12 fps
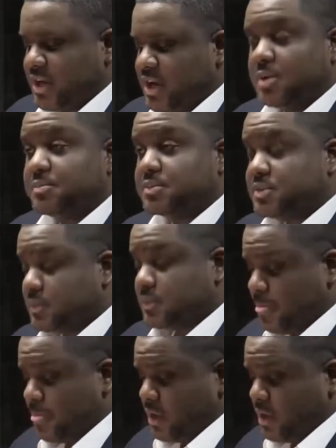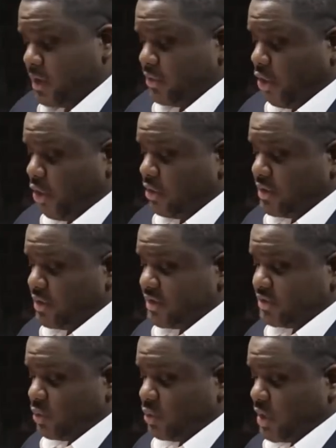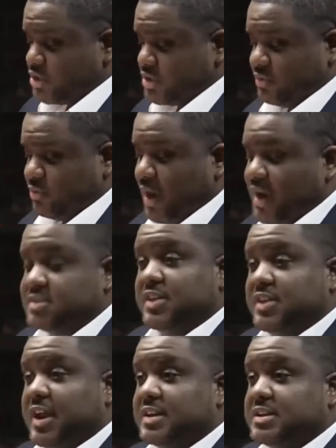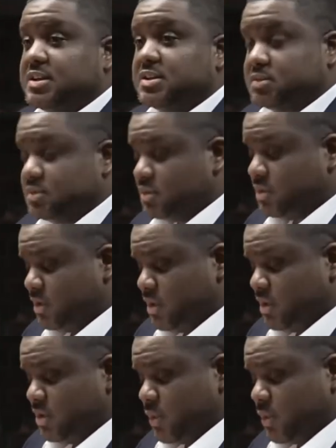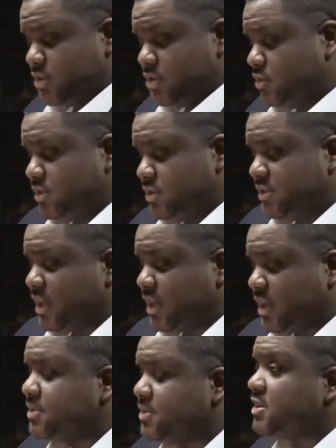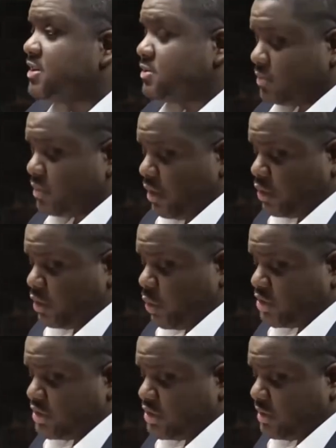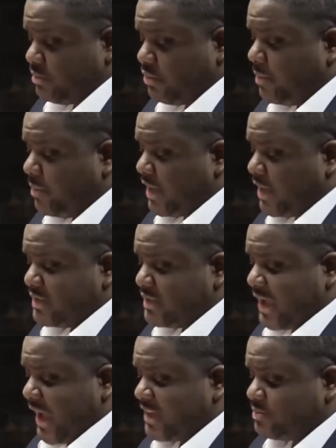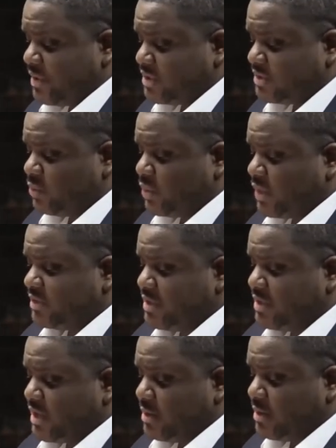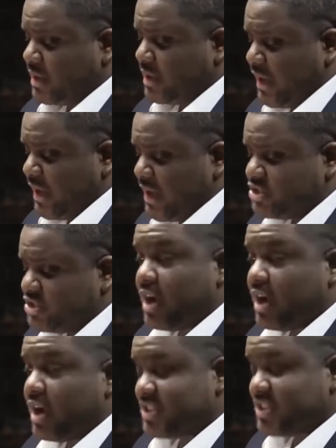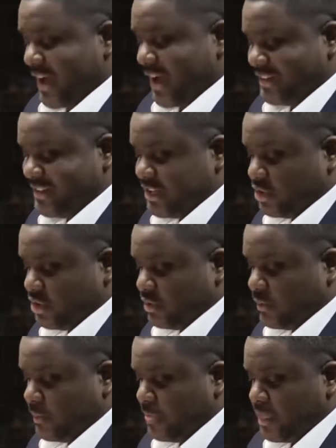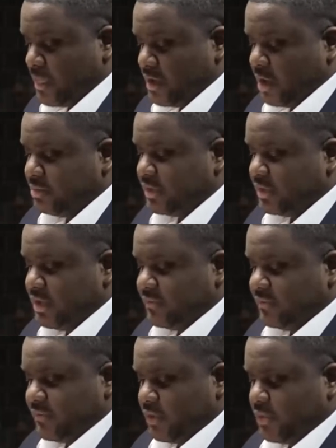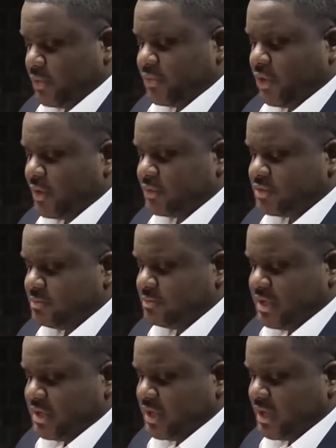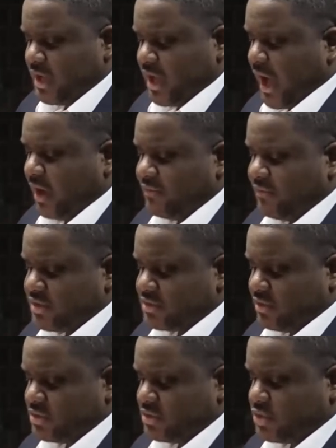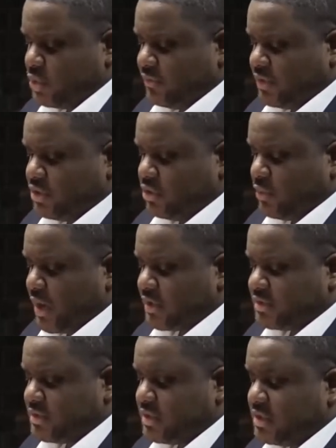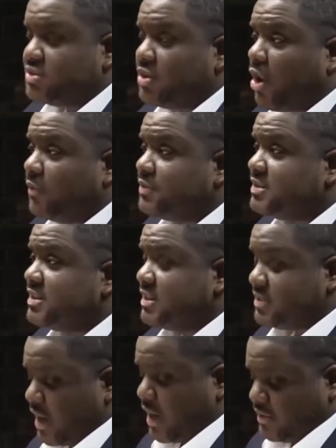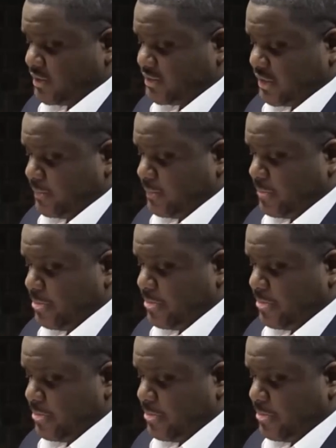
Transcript: becomes, the harder it is to question the rise of that idea. So, introducing skepticism or questioning the propagandist aspects of what has become a cherished ideal, a belief or thought to be obvious or intuitively correct, is often seen as heresy.